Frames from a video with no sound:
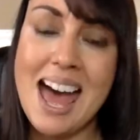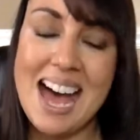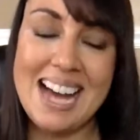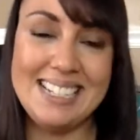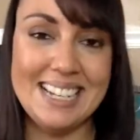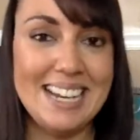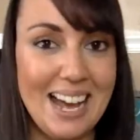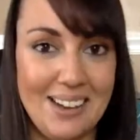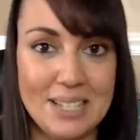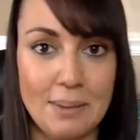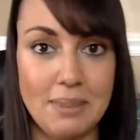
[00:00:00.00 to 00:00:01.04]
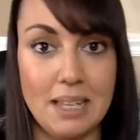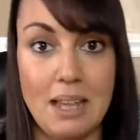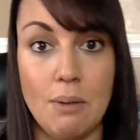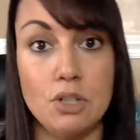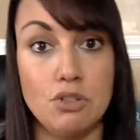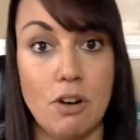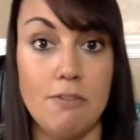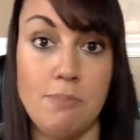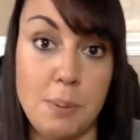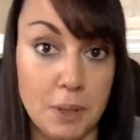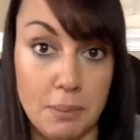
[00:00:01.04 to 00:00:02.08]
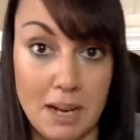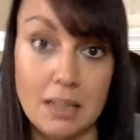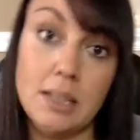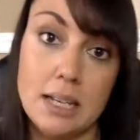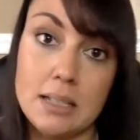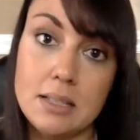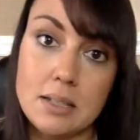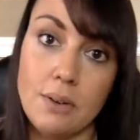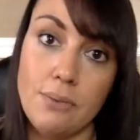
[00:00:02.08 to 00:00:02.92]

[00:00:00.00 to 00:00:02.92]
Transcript: I didn't have something that would drive people to my list